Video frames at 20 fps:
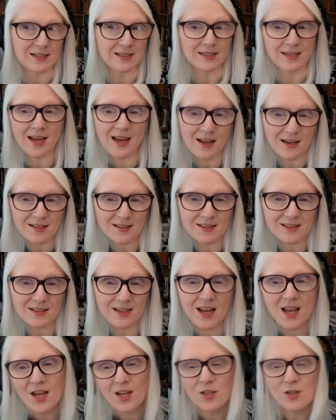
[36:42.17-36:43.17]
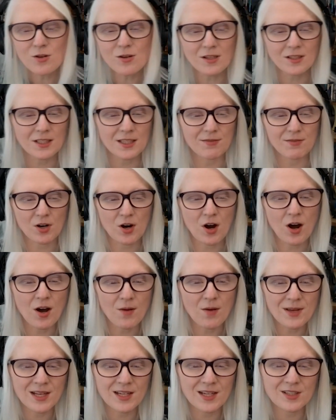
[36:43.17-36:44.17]
guest, you can leave a
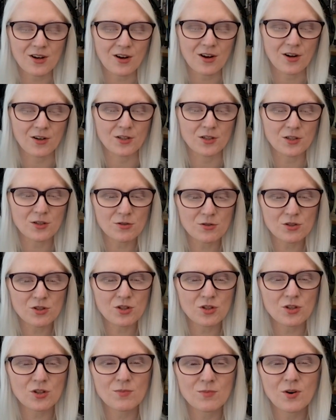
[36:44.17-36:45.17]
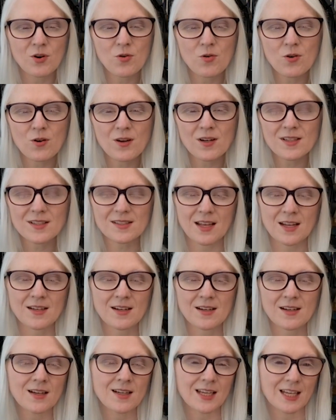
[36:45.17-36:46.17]
comment on YouTube or
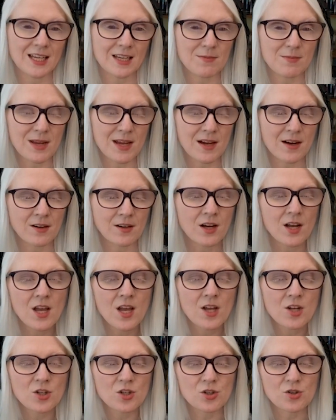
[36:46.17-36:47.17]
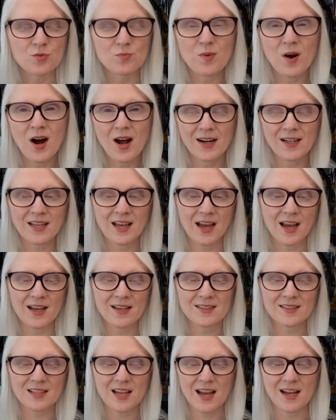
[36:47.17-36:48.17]
send an email to
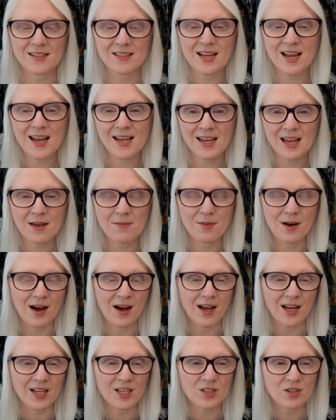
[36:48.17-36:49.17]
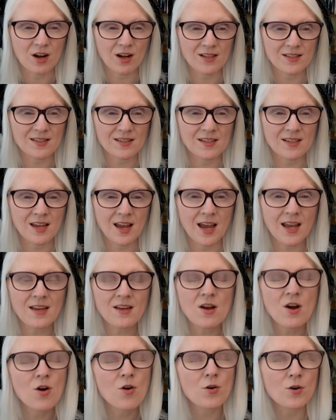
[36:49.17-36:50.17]

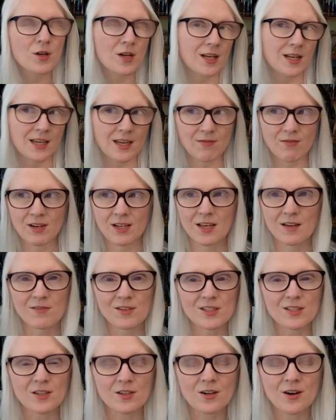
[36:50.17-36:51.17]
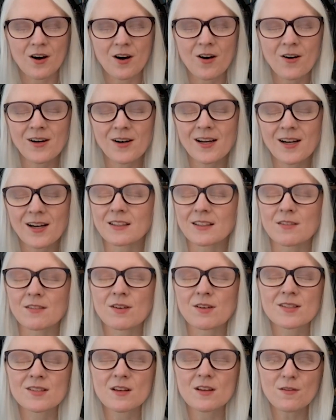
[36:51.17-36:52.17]
podcasts@ami.ca, or you can even give us a call and leave
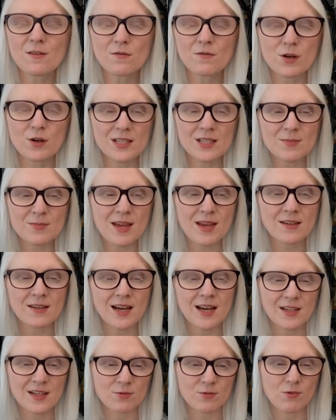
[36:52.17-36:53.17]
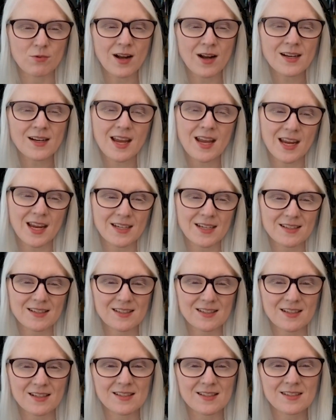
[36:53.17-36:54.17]
us a voicemail at
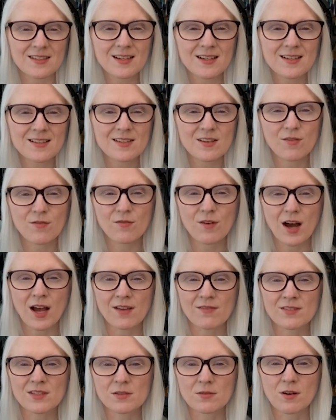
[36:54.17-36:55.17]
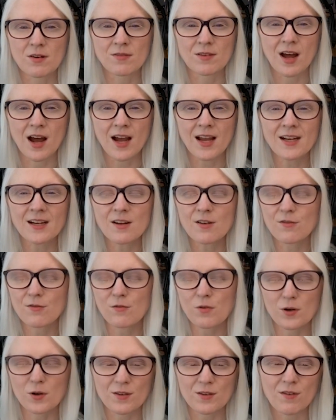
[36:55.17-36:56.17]

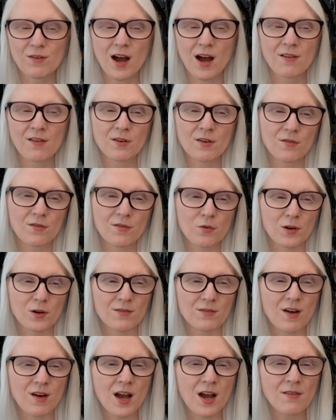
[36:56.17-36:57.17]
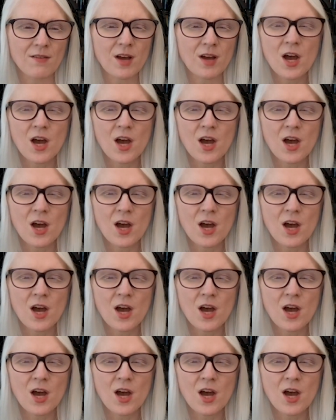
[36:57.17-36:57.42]
1-866-509-4545.